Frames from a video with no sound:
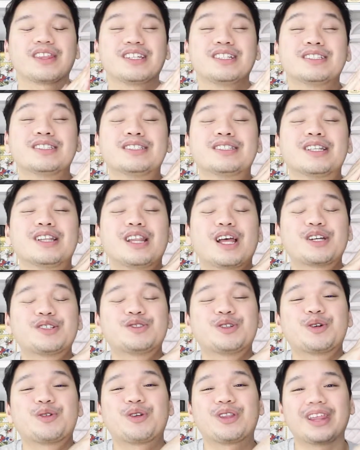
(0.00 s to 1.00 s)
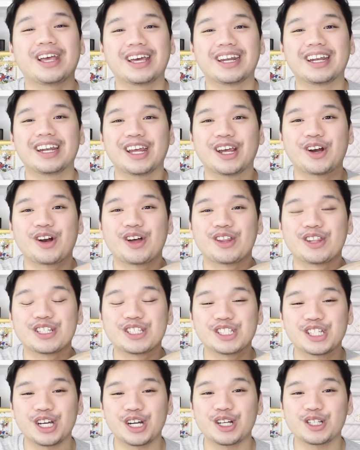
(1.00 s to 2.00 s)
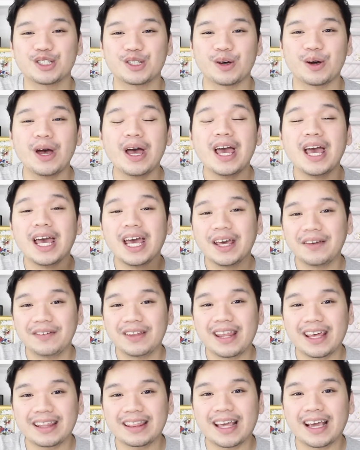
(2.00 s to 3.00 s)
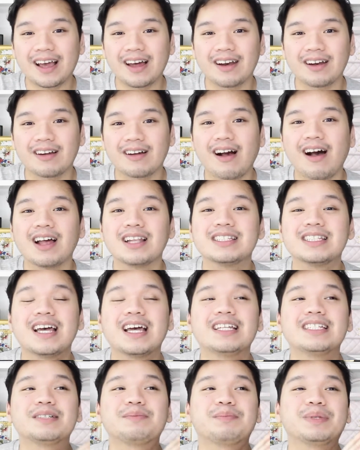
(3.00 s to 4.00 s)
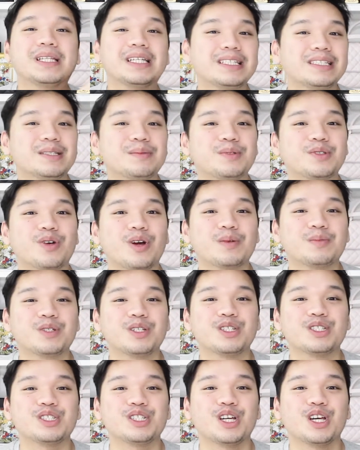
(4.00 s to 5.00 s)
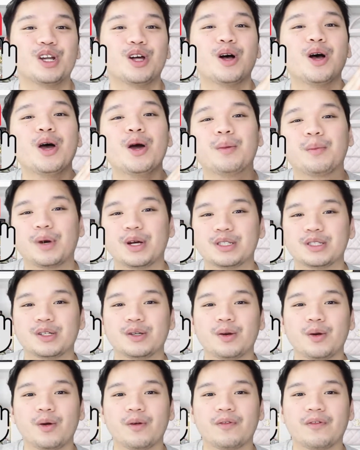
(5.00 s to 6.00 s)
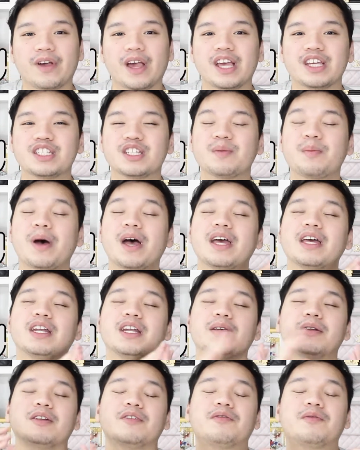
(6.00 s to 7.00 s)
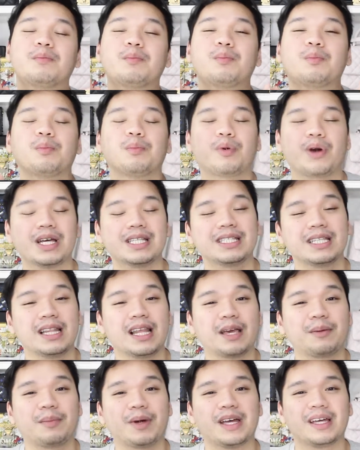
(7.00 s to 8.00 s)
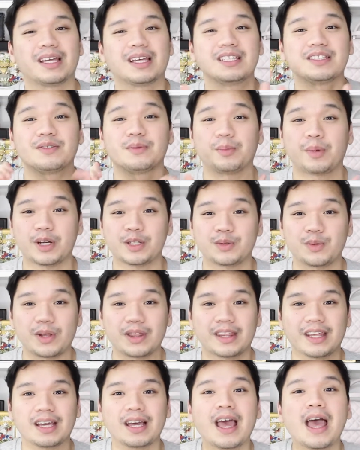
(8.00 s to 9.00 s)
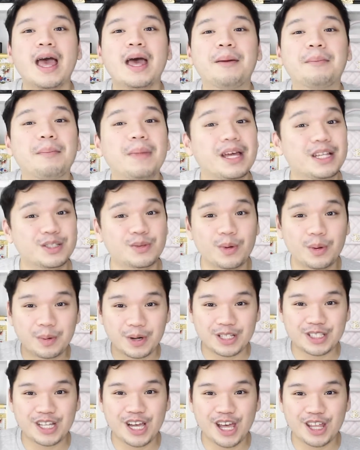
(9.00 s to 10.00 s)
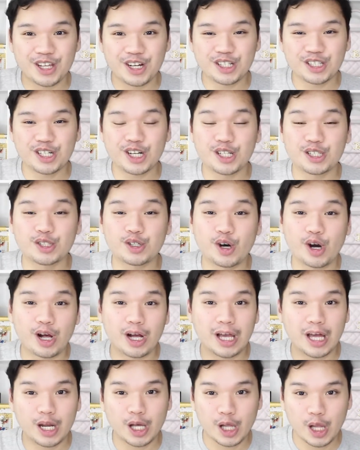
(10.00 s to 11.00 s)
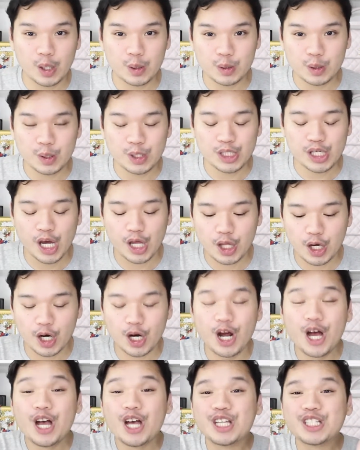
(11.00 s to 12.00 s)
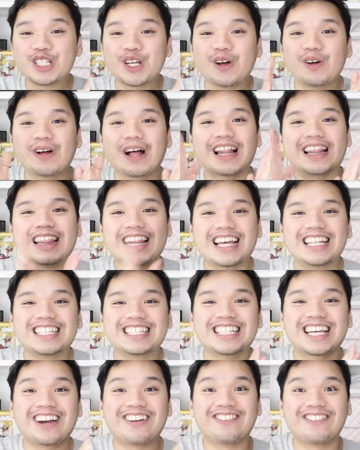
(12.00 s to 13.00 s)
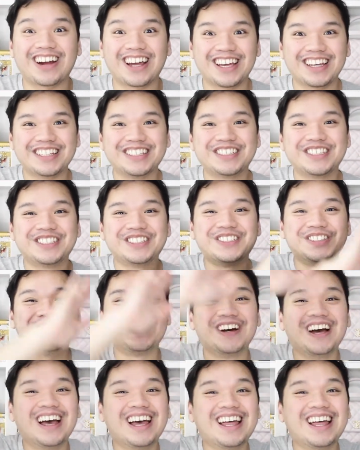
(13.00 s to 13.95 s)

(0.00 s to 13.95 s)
things luxury related here on this channel, so if you like that kind of content, please subscribe to this channel, press the notification button, and press the like button because if you press one thing, might as well press the other because they're all kind of close to each other. So let's get right into